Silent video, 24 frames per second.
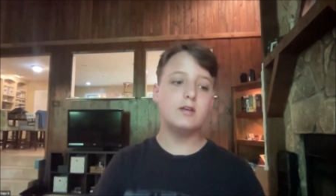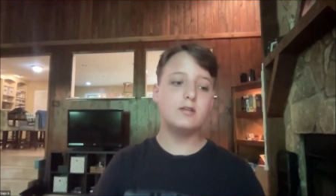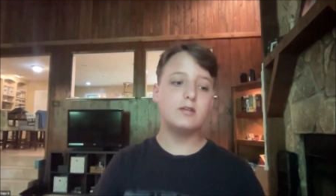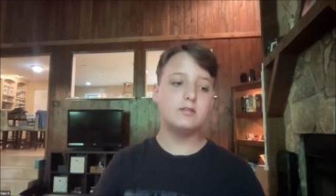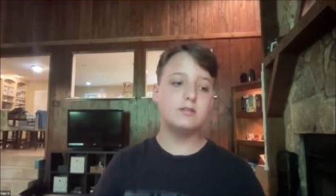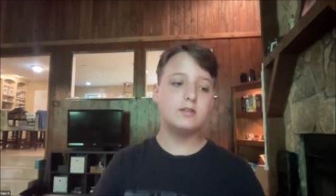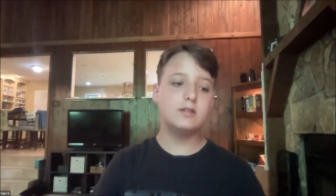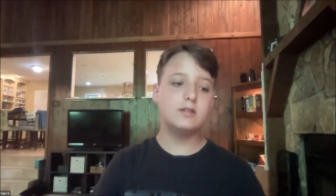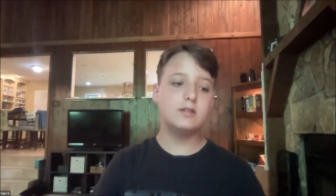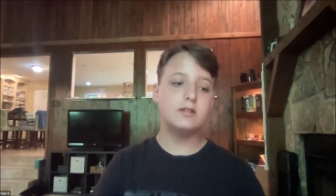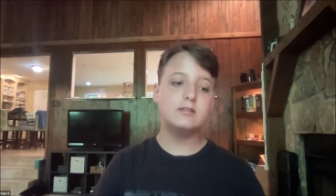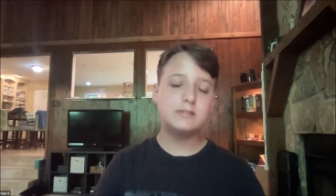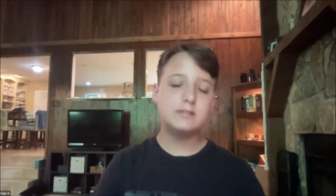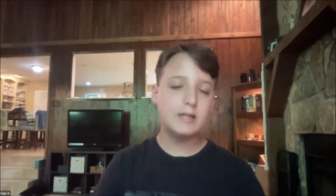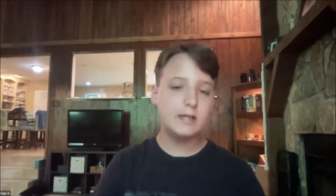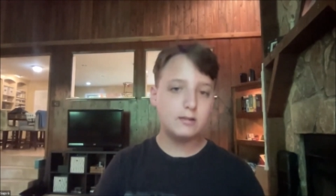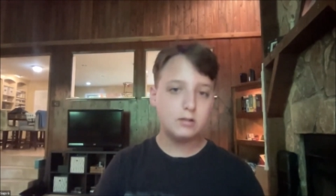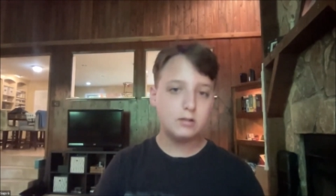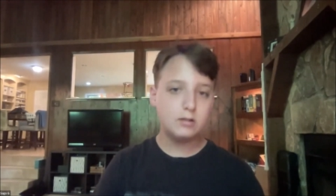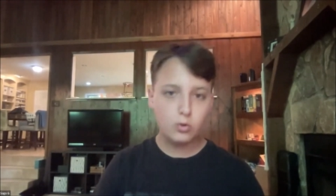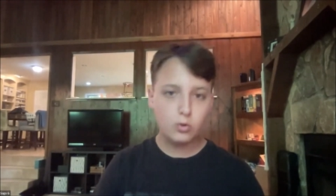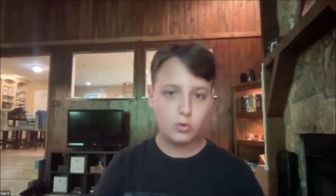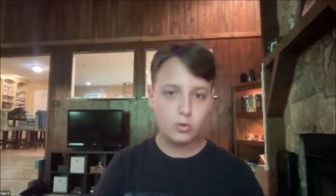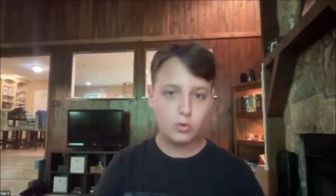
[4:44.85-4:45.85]
They
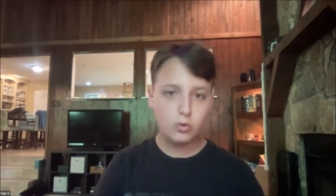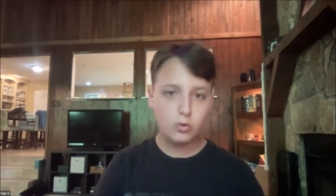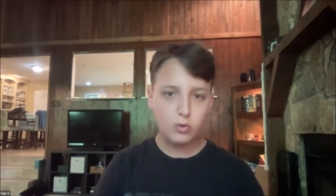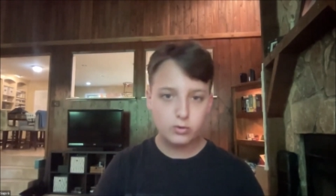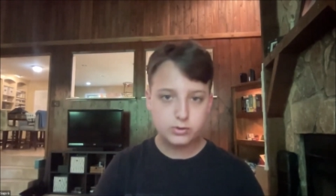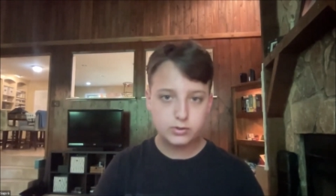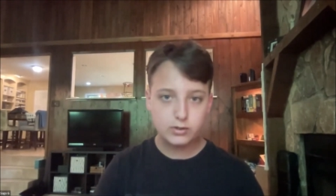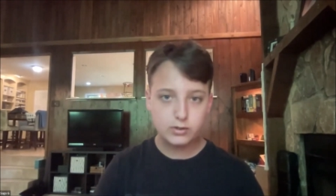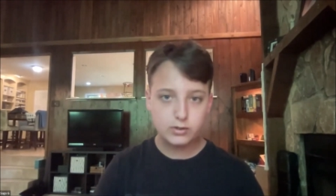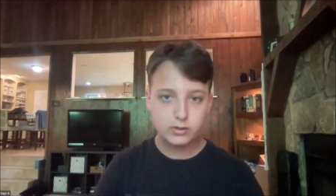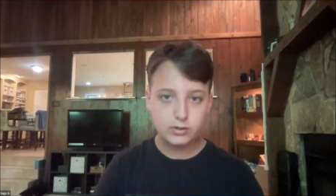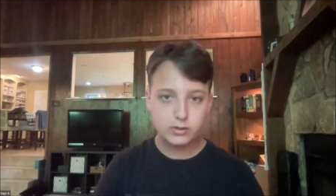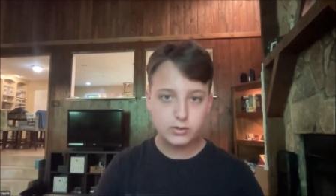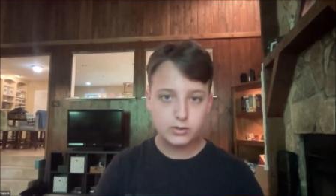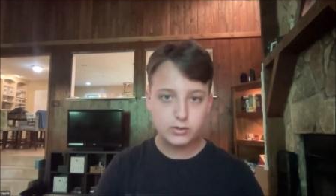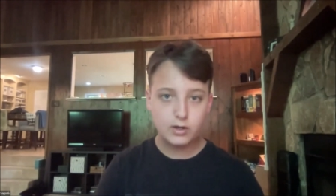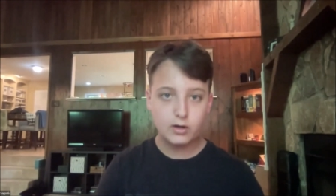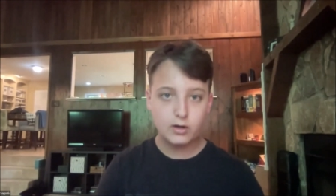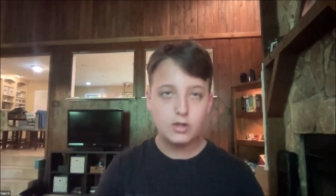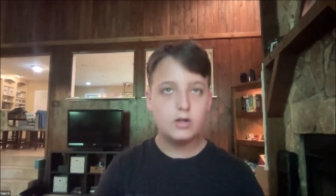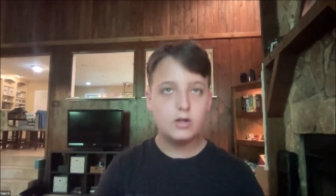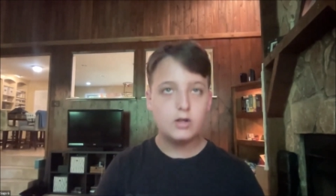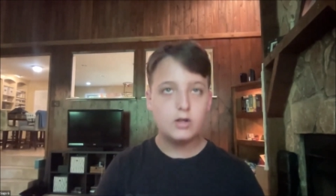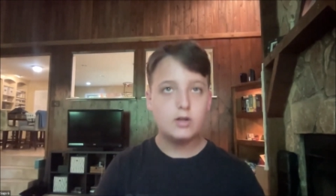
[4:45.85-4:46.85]
stay loyal to
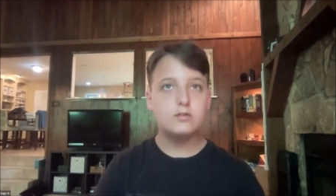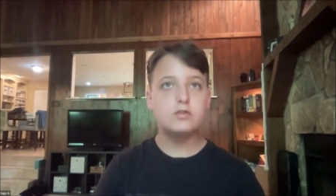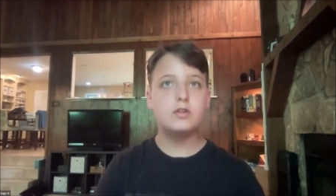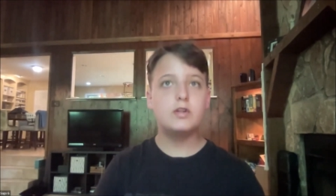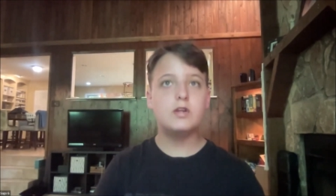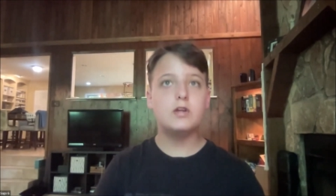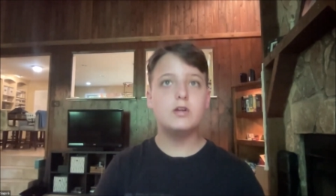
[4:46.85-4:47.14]
their